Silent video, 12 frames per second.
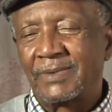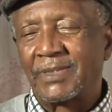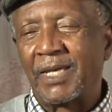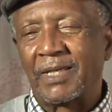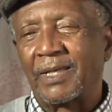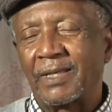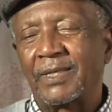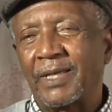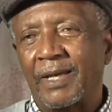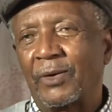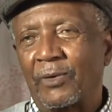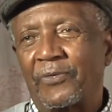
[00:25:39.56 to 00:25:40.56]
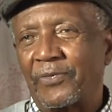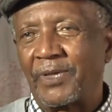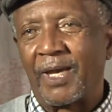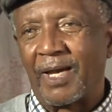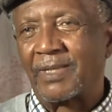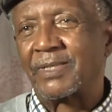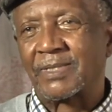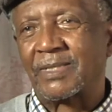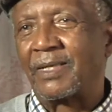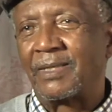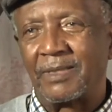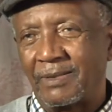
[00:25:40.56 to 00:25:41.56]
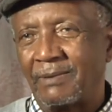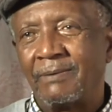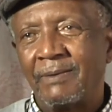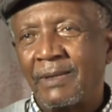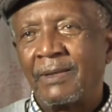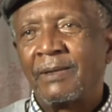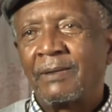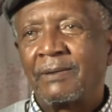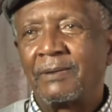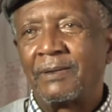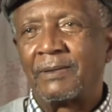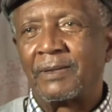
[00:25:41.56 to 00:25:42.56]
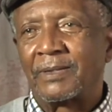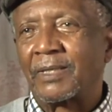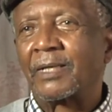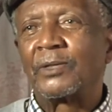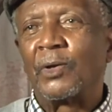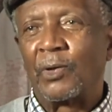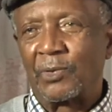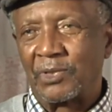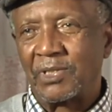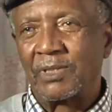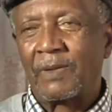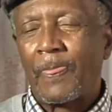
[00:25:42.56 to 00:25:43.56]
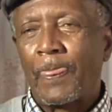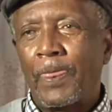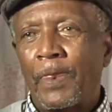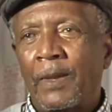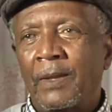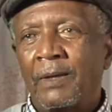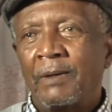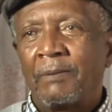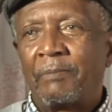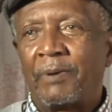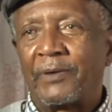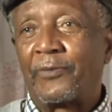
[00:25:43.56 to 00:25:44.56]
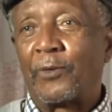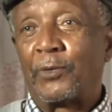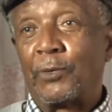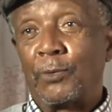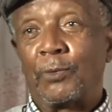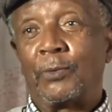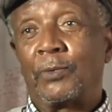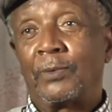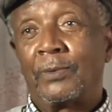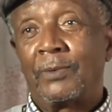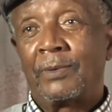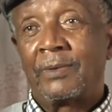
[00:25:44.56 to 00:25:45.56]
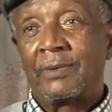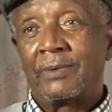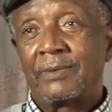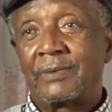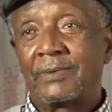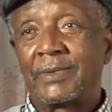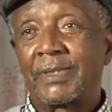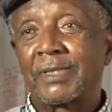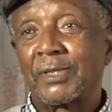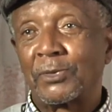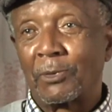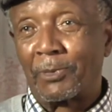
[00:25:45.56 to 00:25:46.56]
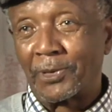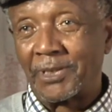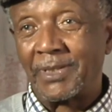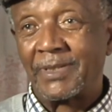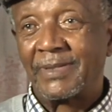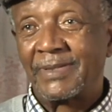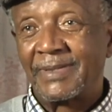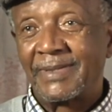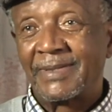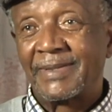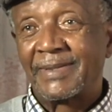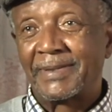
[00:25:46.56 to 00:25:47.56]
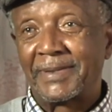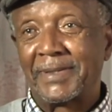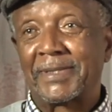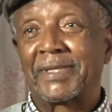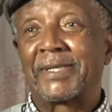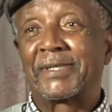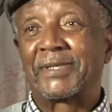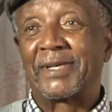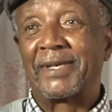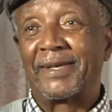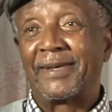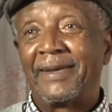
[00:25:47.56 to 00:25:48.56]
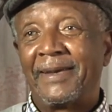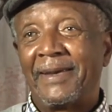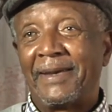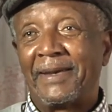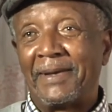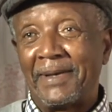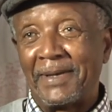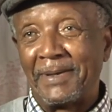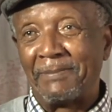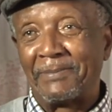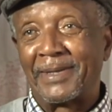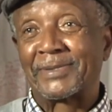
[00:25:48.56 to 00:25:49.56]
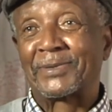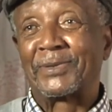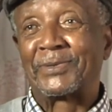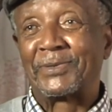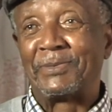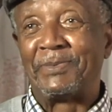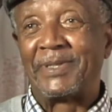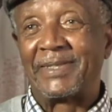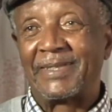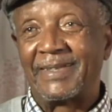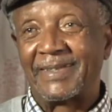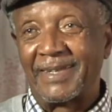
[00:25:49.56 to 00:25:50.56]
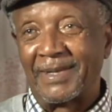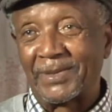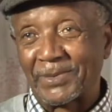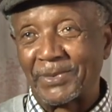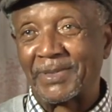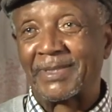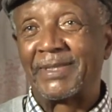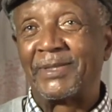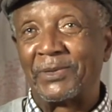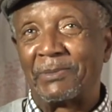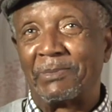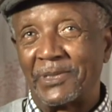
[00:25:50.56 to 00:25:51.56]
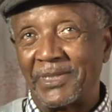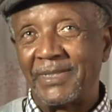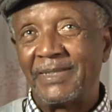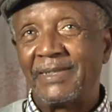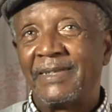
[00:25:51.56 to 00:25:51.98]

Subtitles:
taken care of, they understand the technology. But for you, this is your body. This is a limb that's got to be dealt with in your body